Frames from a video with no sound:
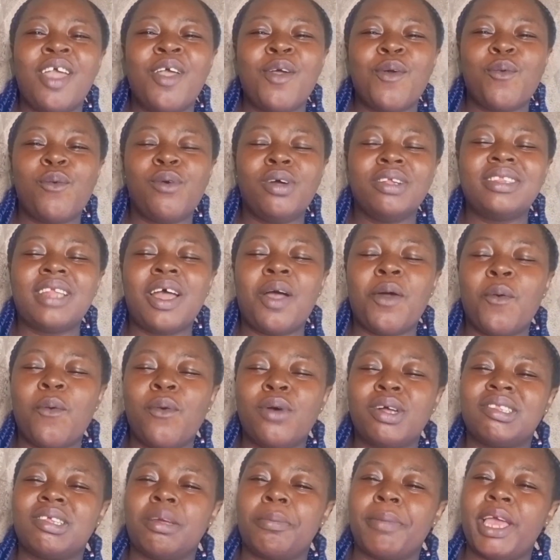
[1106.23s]
What
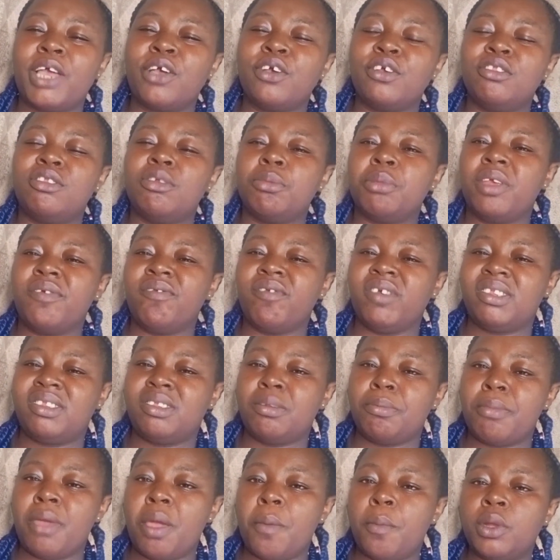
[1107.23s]
am I going to be
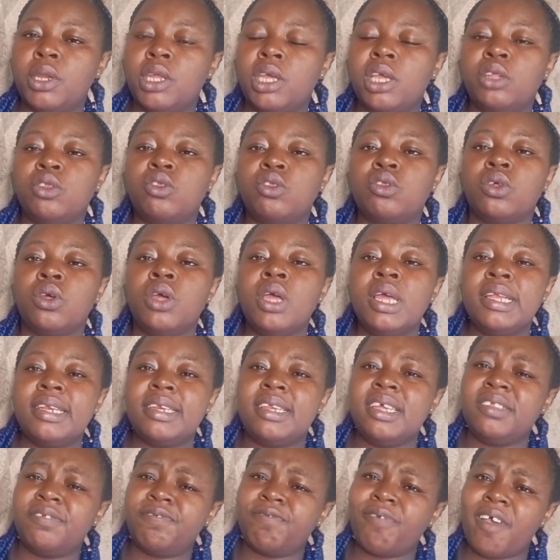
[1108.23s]
investing my money into?
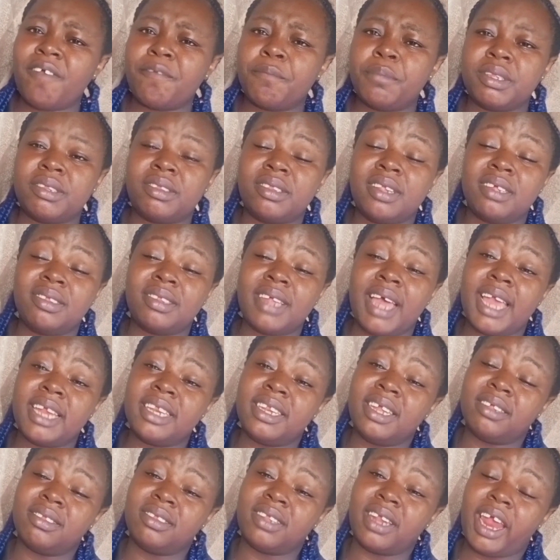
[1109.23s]
These 5 business
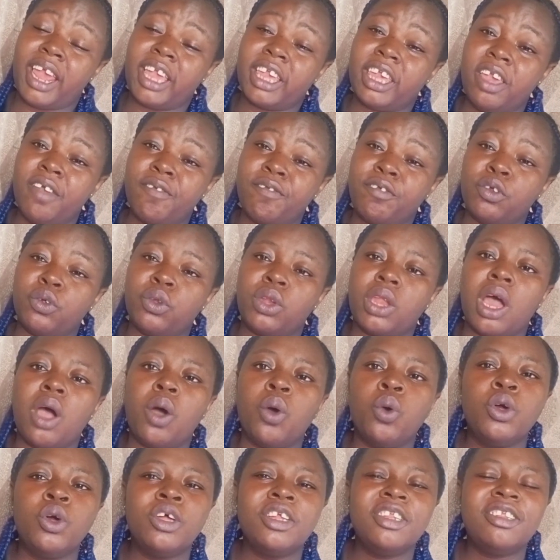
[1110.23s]
ideas that I gave you
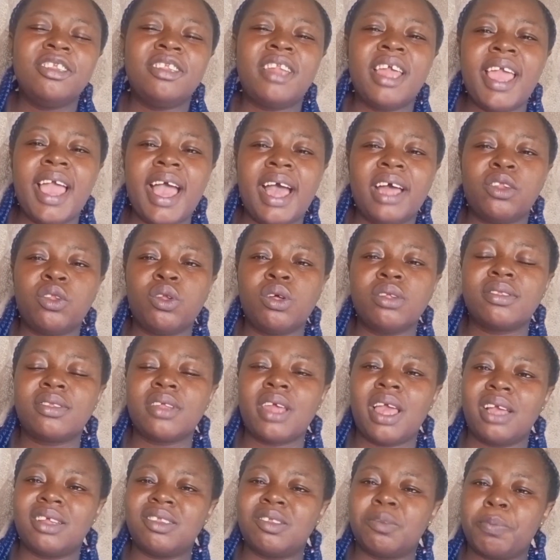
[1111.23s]
now, they are not
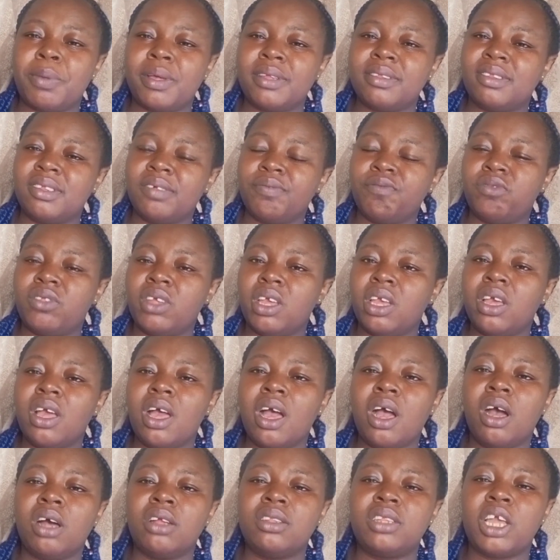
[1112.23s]
expensive.
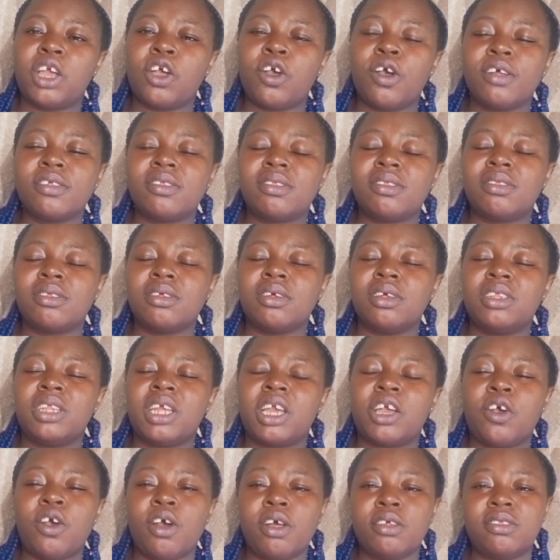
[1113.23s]
The
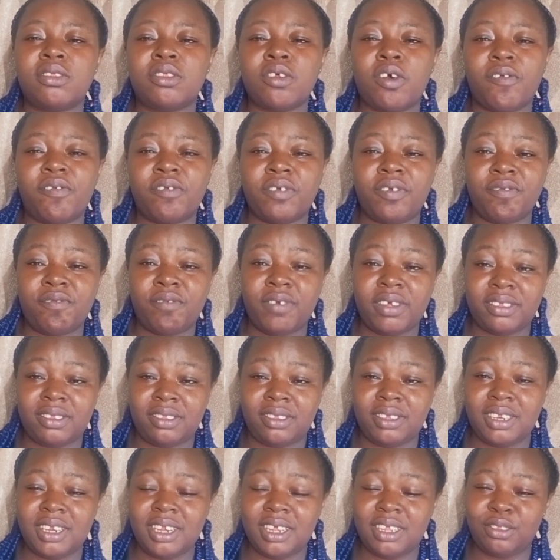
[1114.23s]
cost of
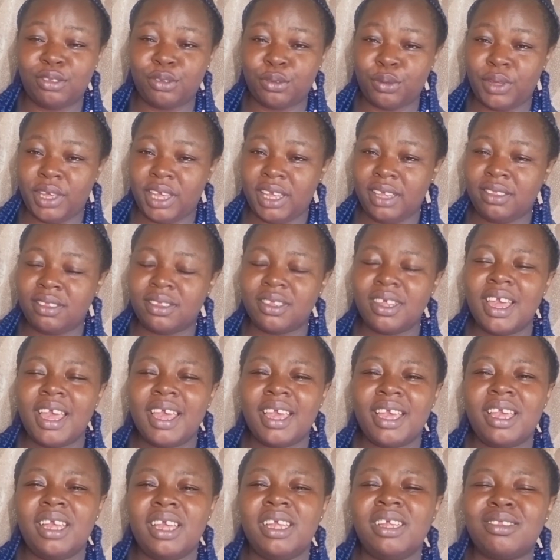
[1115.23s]
investing into it
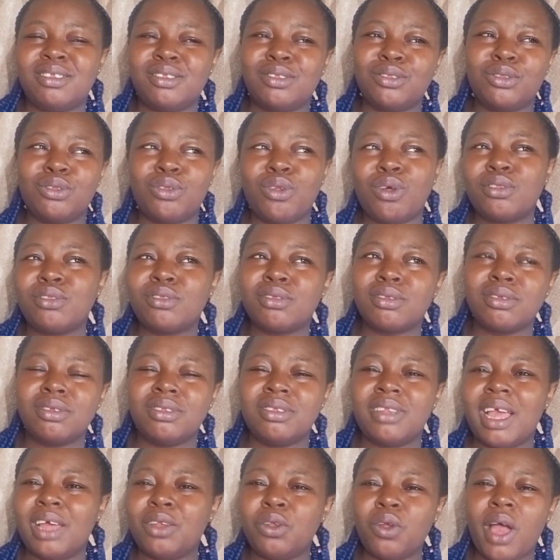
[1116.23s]
is not,
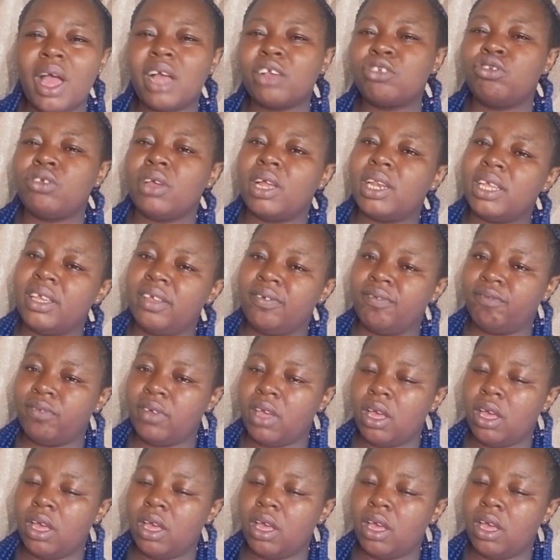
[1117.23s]
they are not actually